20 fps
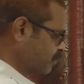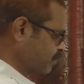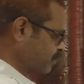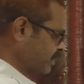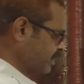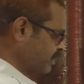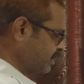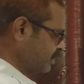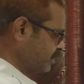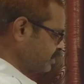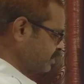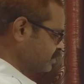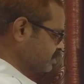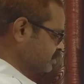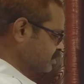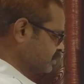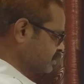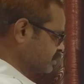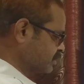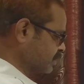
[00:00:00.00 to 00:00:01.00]

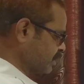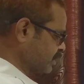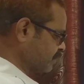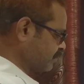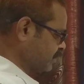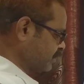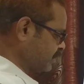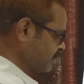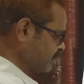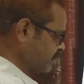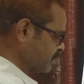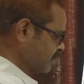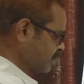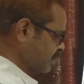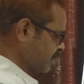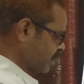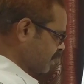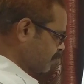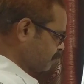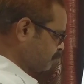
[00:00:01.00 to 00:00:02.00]
27
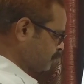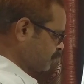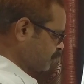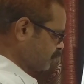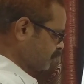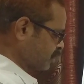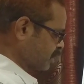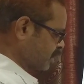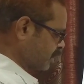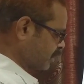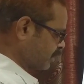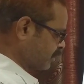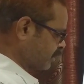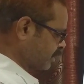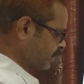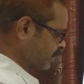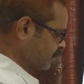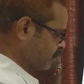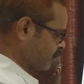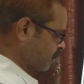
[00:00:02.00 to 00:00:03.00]
upon
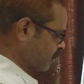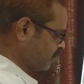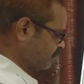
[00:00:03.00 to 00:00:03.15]
100